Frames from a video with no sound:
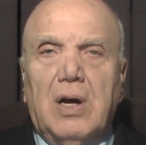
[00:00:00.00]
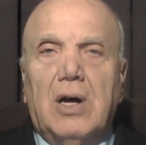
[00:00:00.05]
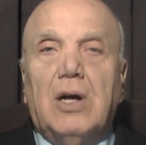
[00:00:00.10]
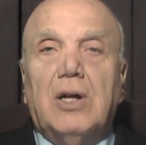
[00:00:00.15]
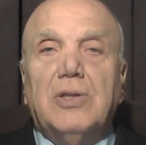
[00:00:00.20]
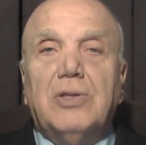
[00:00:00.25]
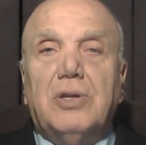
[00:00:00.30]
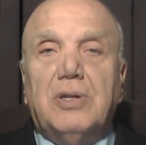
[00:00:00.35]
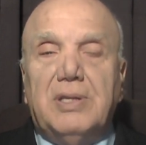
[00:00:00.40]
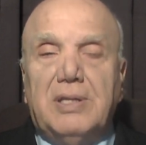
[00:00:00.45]

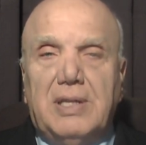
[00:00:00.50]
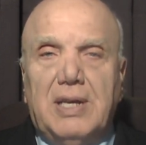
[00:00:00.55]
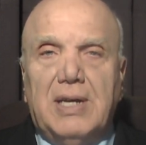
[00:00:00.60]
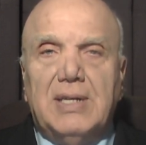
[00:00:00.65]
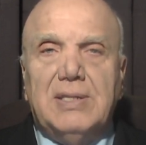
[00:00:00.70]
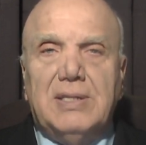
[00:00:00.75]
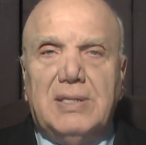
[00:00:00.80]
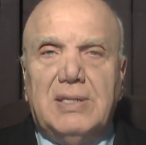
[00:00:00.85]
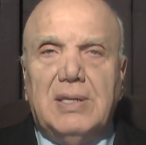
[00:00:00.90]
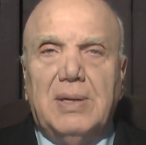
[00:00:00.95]
on the
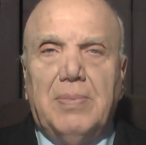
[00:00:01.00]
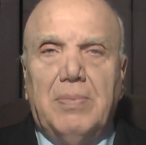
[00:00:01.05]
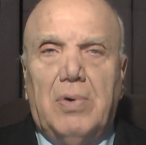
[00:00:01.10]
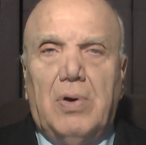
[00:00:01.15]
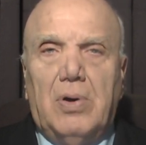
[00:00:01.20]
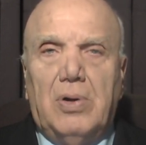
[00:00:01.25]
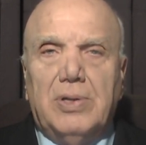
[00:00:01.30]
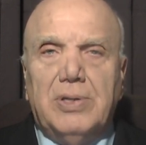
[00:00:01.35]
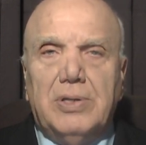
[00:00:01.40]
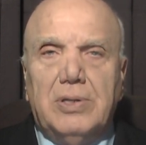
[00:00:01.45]

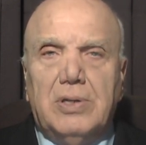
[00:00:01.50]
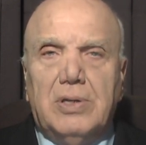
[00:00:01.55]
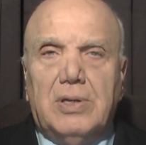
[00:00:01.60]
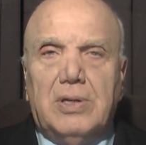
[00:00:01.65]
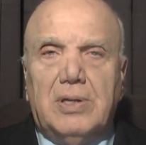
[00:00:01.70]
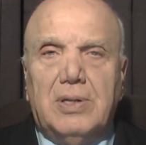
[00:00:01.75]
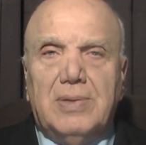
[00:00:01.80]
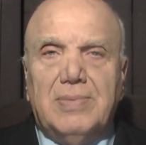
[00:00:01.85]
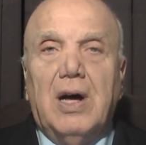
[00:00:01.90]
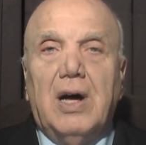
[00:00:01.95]

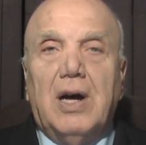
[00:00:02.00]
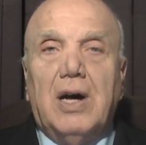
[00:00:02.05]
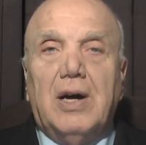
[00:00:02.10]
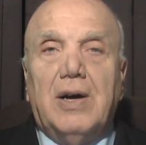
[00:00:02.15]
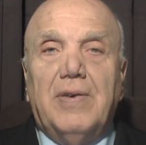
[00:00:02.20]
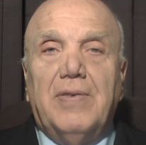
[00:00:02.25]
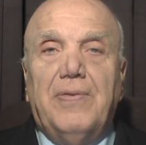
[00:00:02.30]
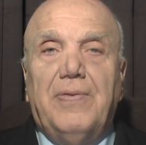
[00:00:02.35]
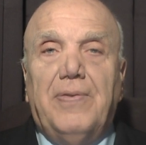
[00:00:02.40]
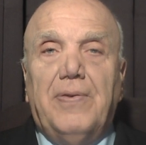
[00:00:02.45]
testimonial
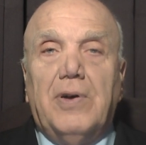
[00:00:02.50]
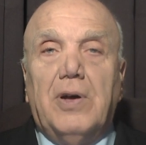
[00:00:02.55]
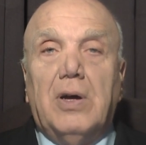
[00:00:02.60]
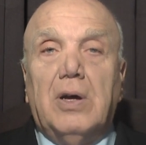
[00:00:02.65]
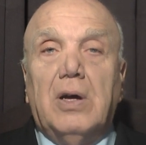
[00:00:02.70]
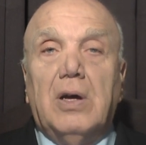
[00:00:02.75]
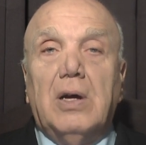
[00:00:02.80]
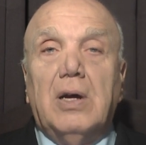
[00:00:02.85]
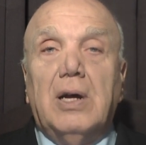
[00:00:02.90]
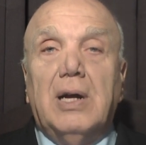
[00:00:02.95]
of
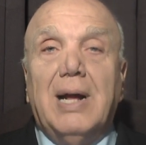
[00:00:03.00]
uh,